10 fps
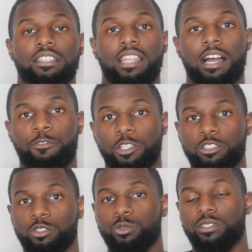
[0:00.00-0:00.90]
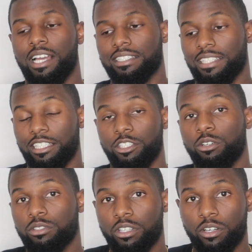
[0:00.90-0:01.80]
Now, for those of you guys that
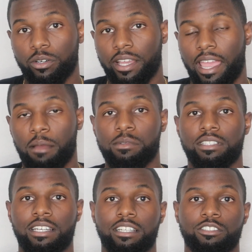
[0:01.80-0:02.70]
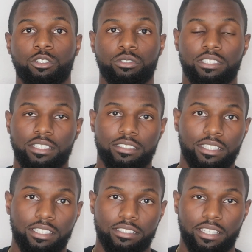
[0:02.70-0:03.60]
don't know, Amazon Associates
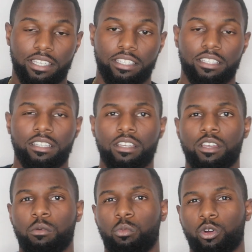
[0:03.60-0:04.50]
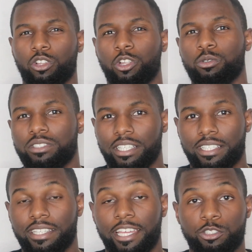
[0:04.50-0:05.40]
is a more low
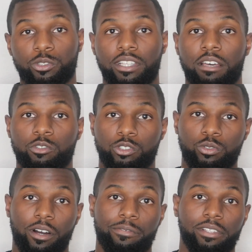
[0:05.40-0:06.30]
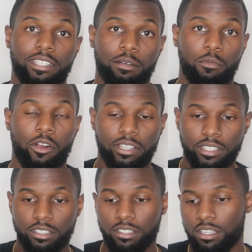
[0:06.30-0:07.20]
ticket entry level to affiliate
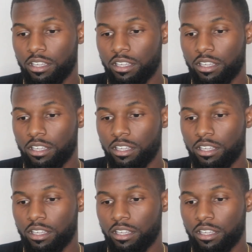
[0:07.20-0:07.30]
marketing.